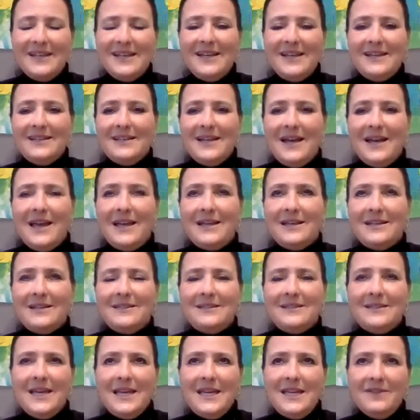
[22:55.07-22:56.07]
And I
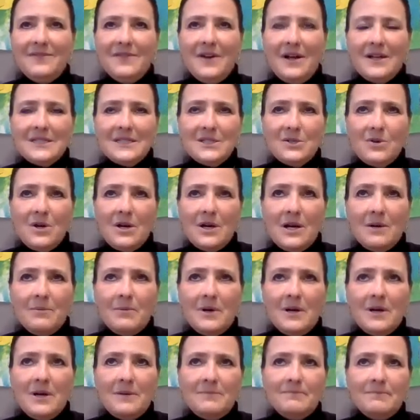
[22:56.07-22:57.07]
gave also
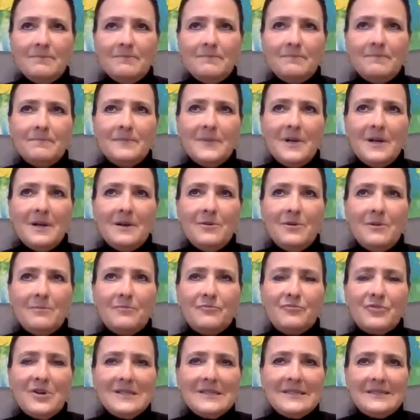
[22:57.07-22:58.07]
a
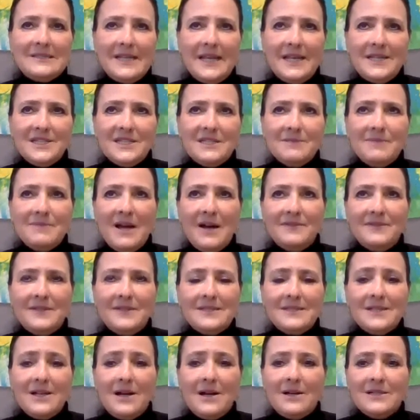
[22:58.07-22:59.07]
presentation about
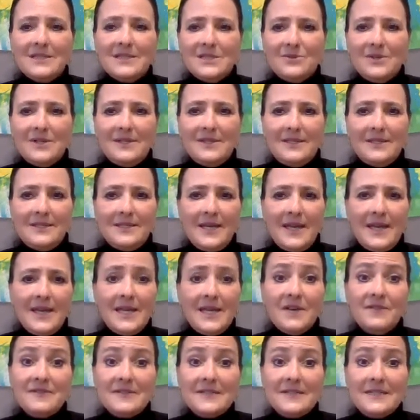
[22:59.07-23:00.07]
this also at the
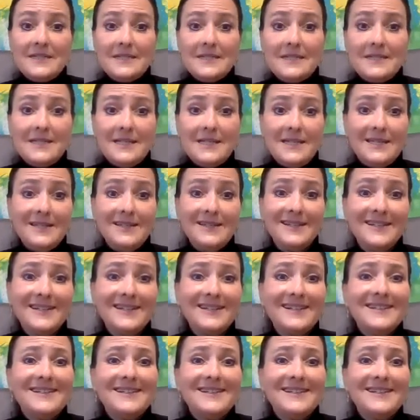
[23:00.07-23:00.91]
AFCC,